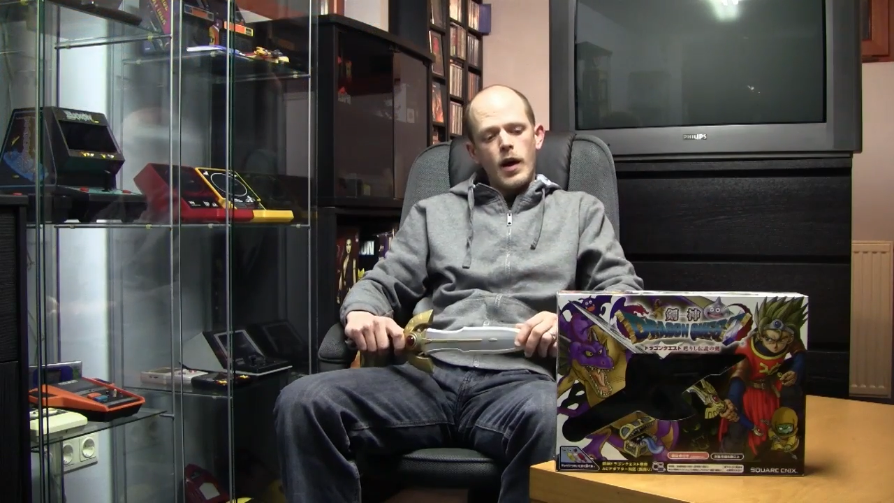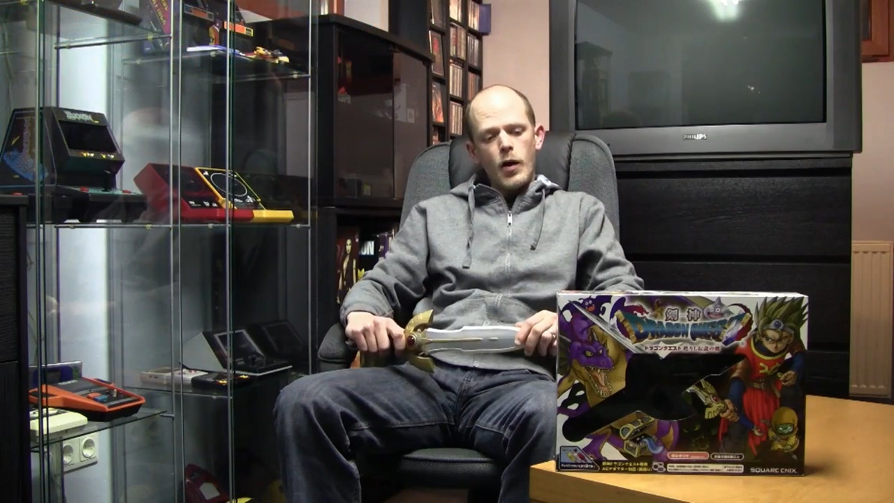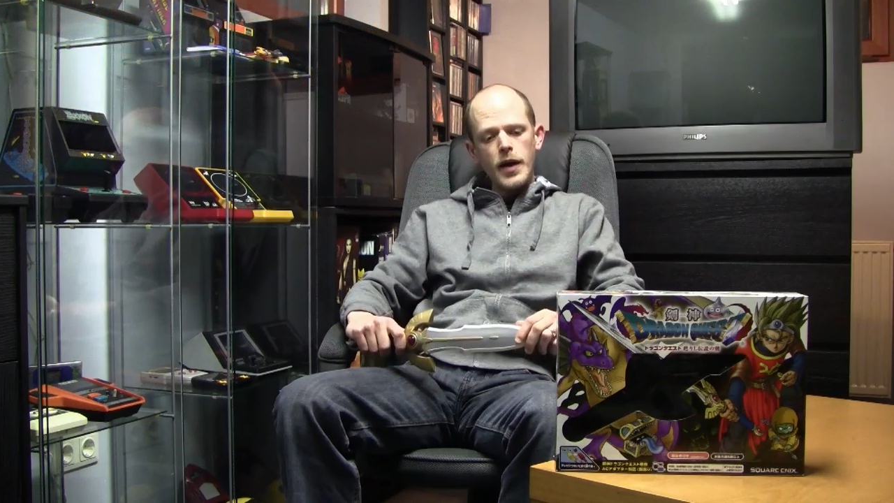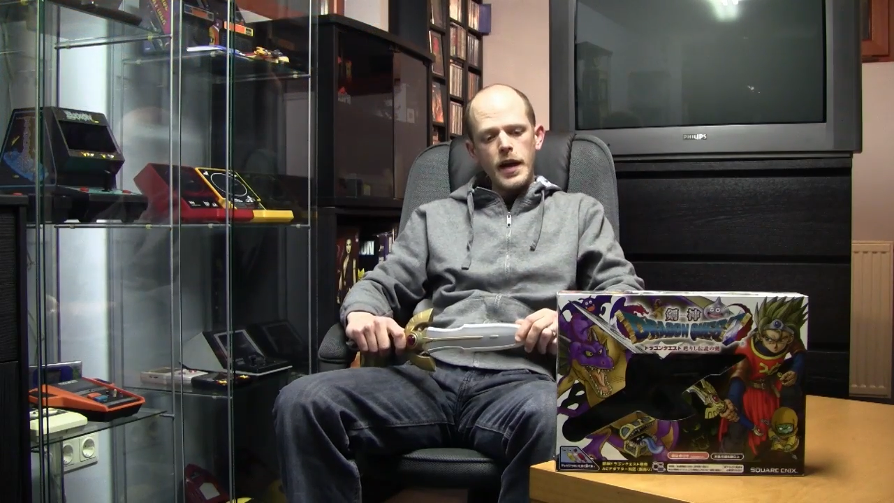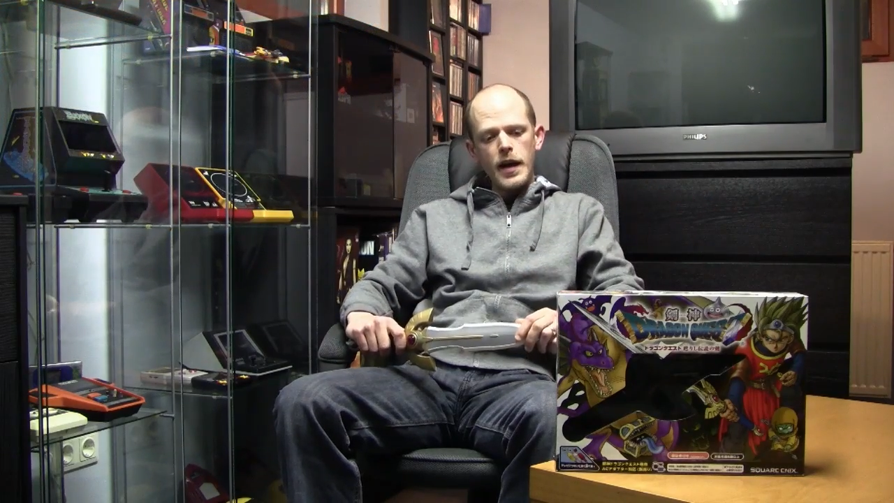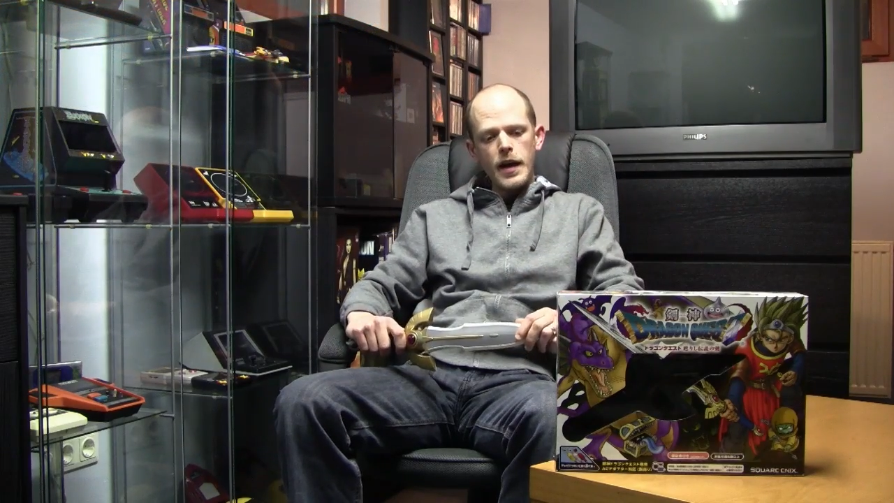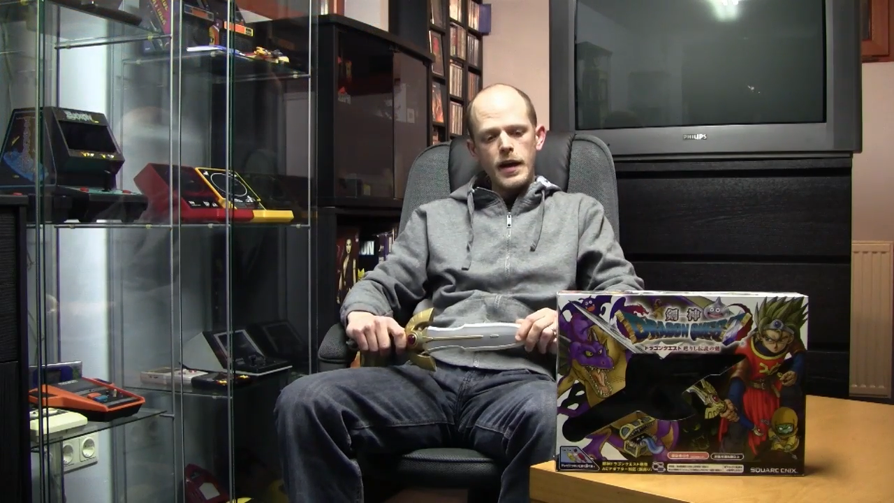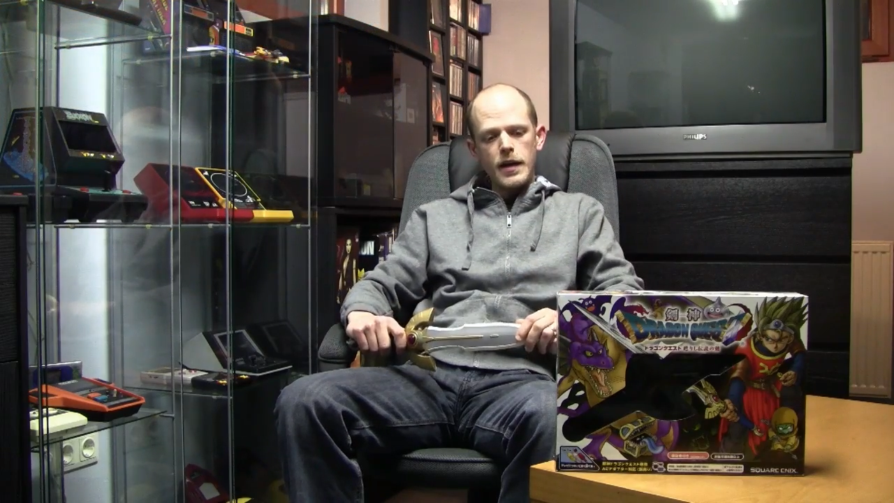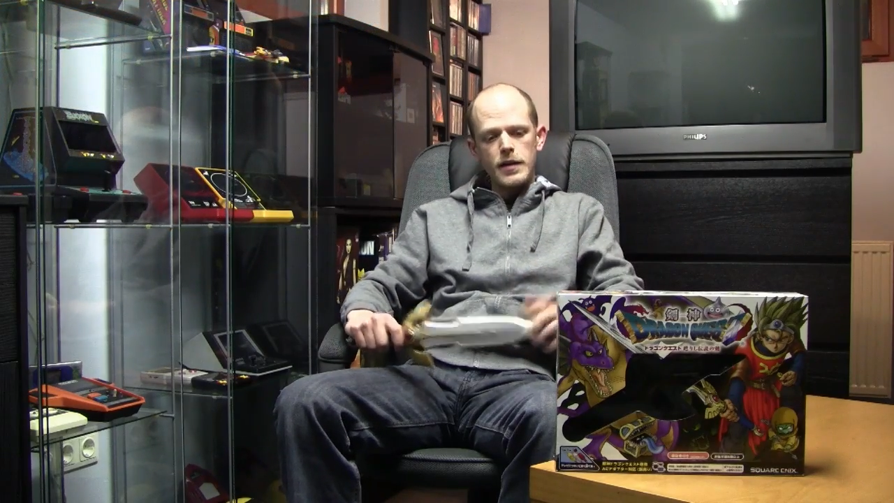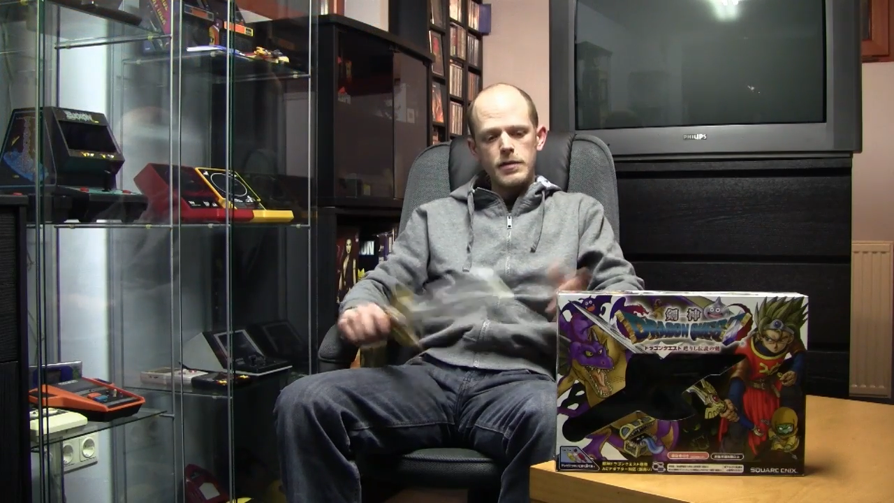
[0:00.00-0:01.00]

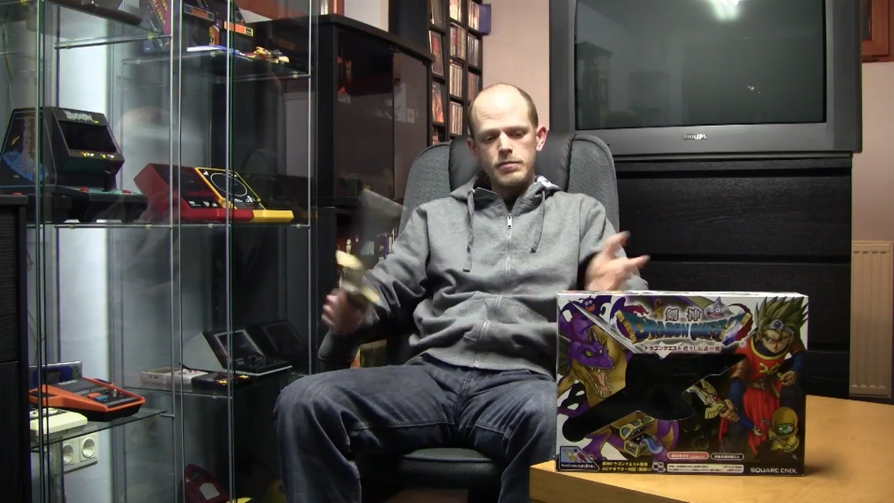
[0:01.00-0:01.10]
Okay,